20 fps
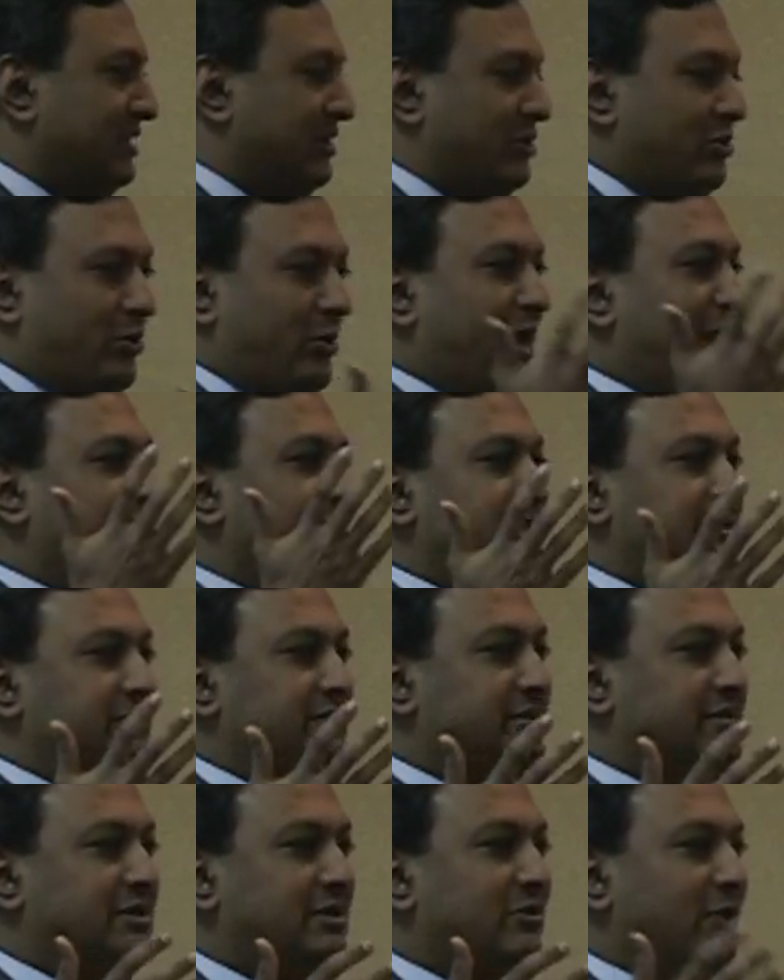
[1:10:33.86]

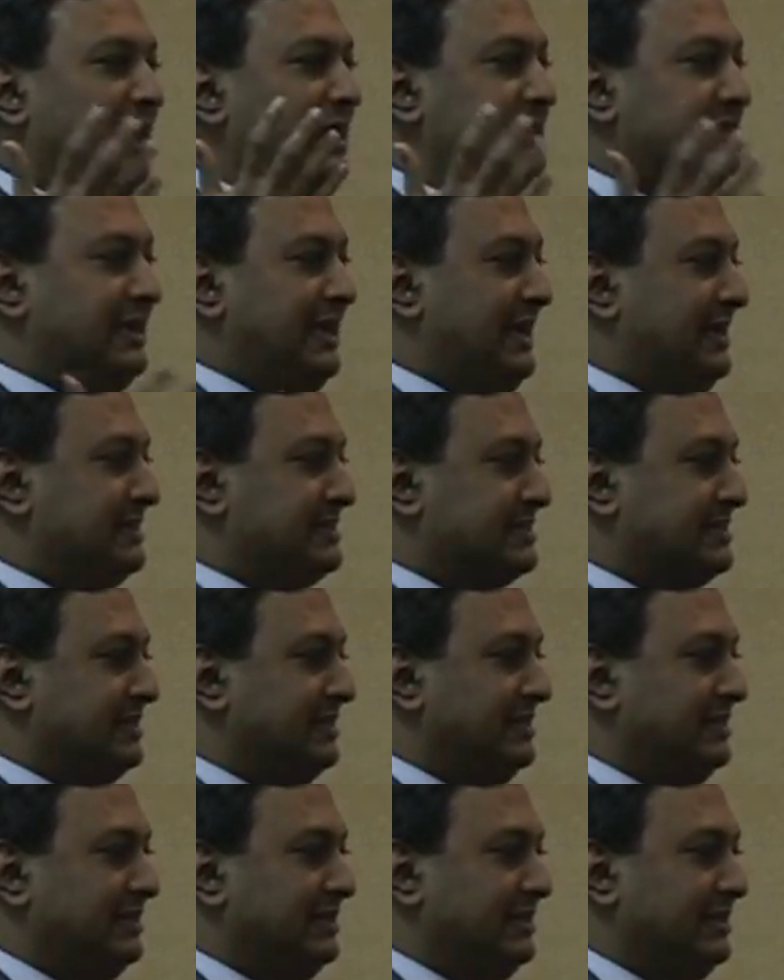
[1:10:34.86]
Great test
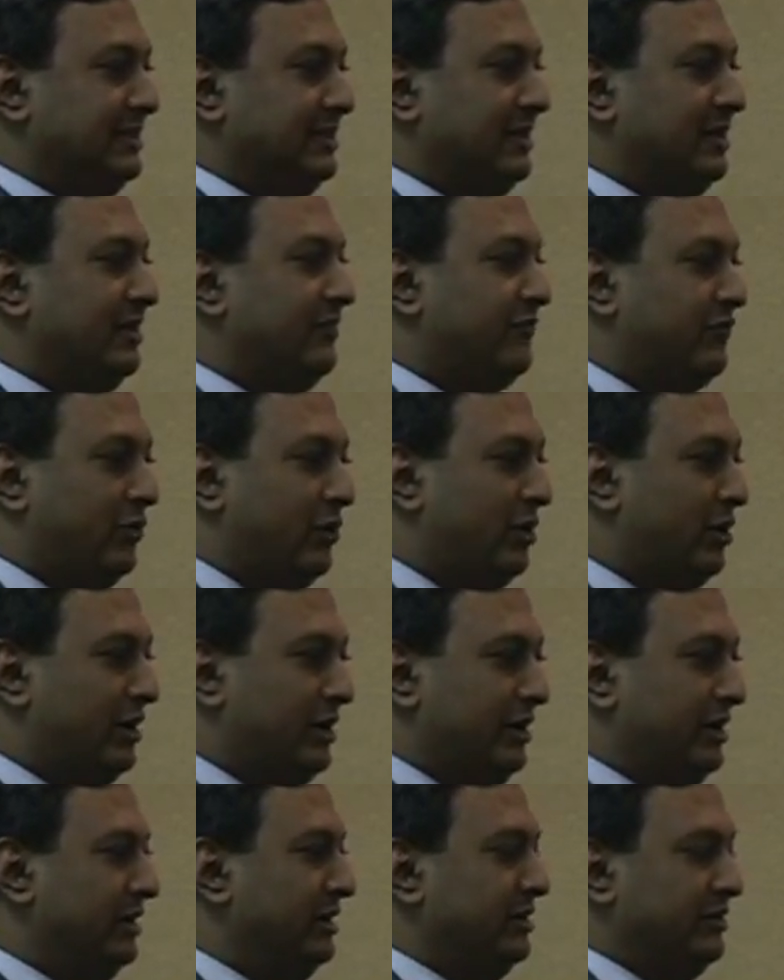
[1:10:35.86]

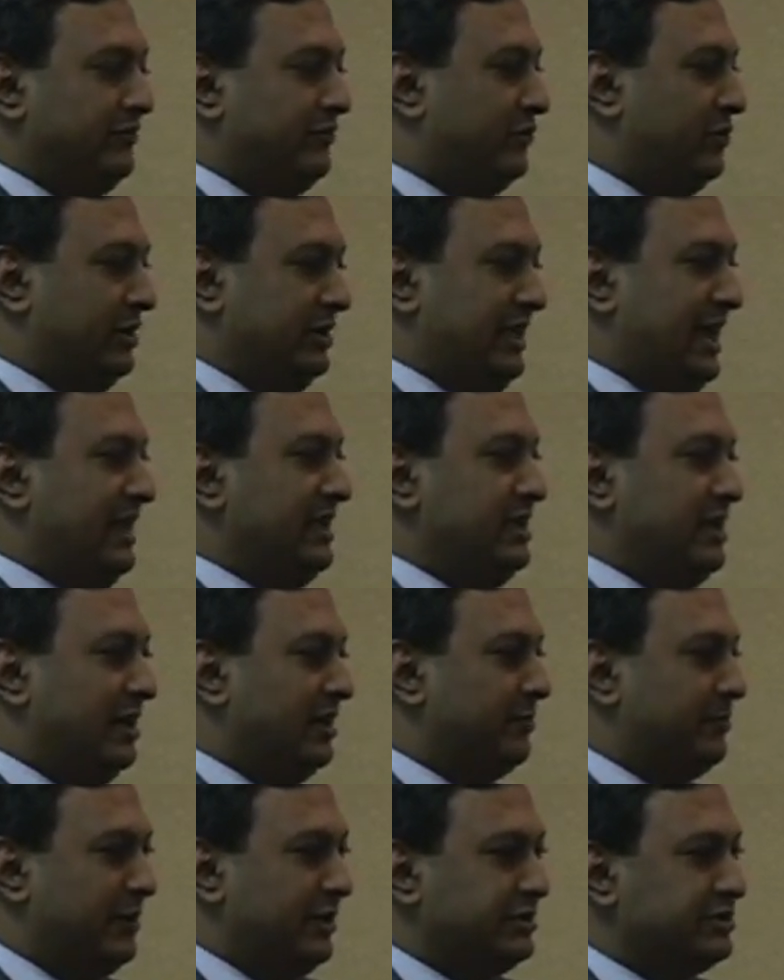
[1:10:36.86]
for that
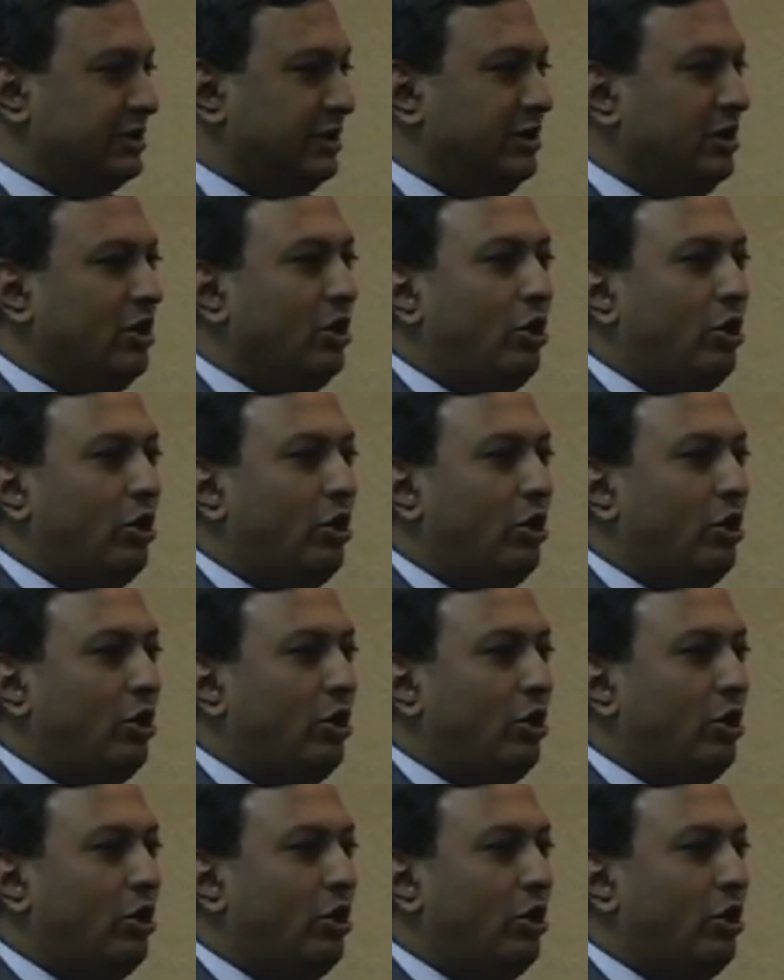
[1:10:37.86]
young person.